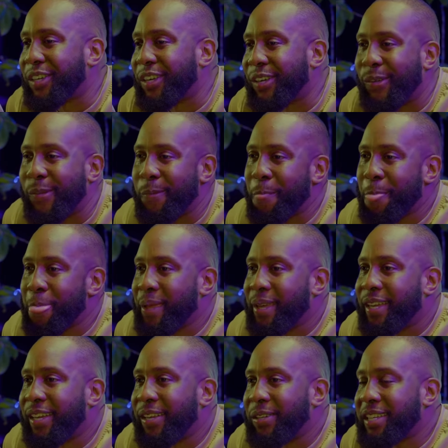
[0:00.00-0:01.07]
though.
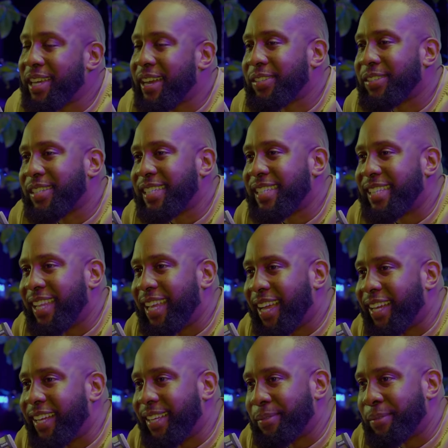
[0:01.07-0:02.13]
You know, shout out to this
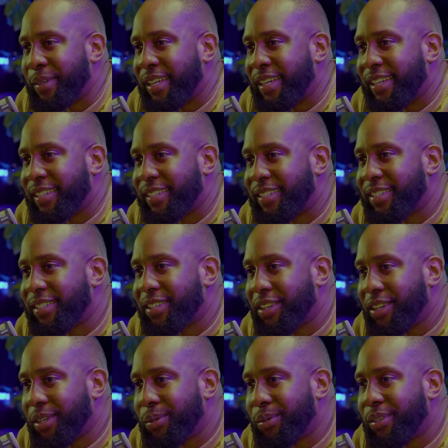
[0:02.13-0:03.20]
lady, man. She's
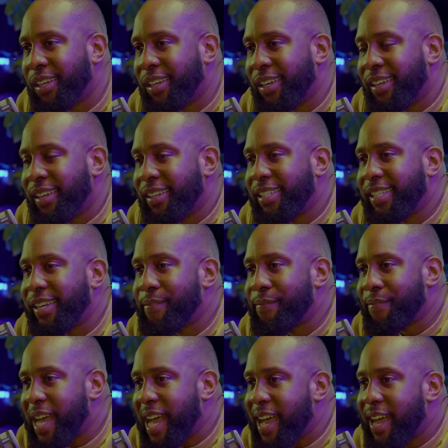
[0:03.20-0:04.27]
cute, she
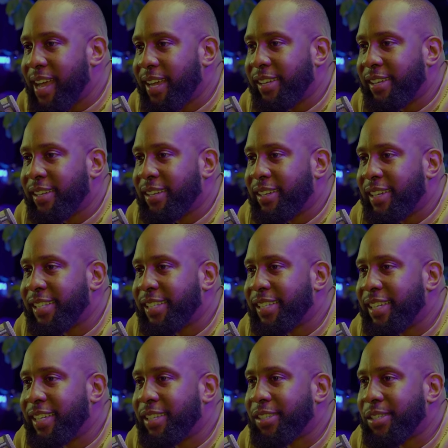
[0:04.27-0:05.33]
fine, and
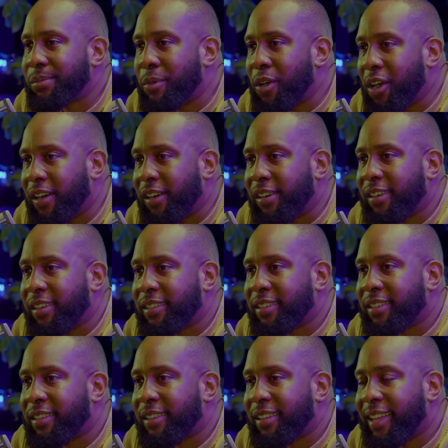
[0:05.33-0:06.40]
she's smart.
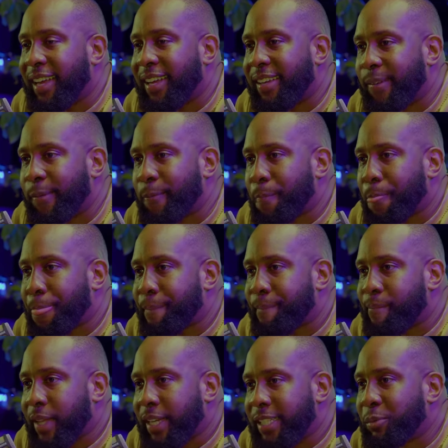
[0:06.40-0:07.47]
Like,
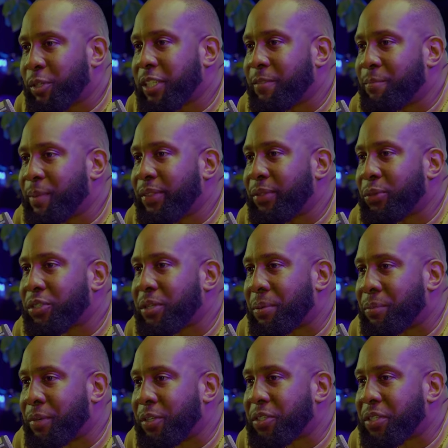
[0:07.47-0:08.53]
she must have been through
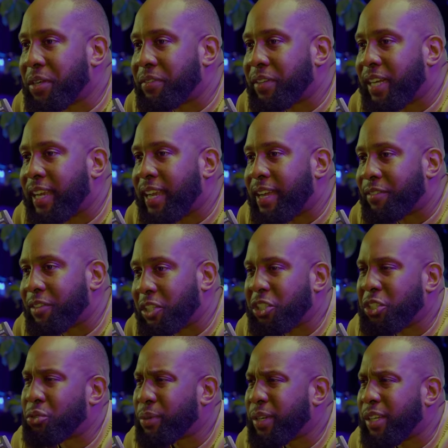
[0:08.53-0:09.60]
some real stuff in her life because
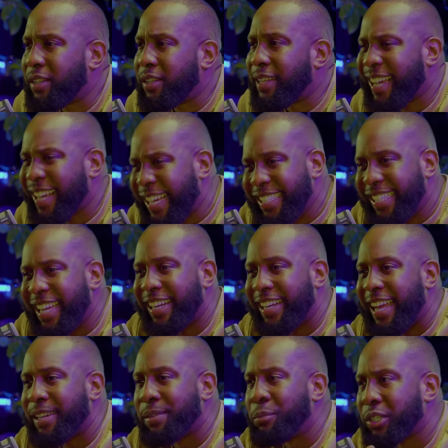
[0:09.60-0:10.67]
she's real. Like I said,
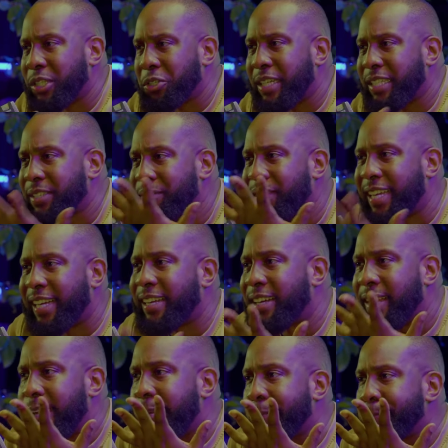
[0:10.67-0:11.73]
like the most attractive thing
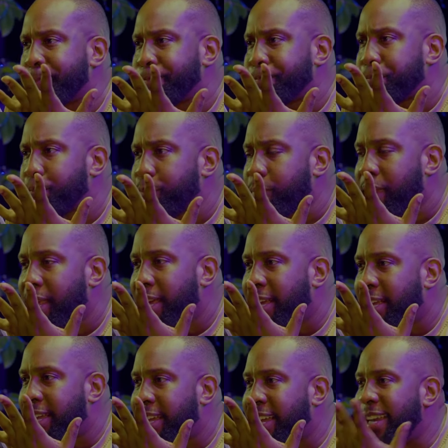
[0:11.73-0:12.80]

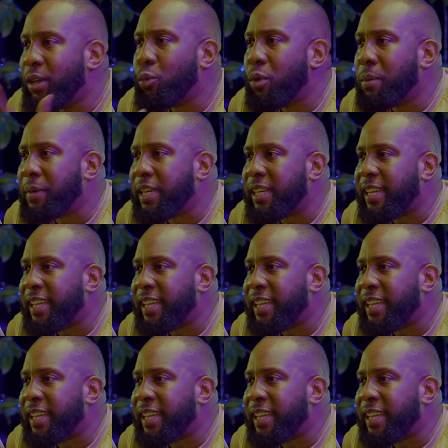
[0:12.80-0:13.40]
in a woman